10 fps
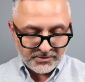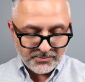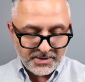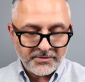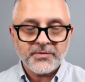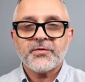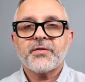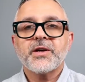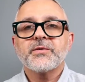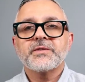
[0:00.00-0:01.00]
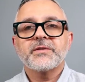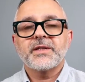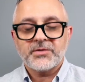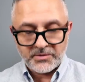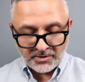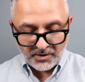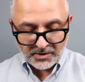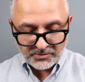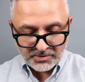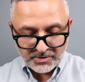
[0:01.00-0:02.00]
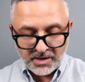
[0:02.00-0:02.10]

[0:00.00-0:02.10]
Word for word: Three different fragrances that just launched.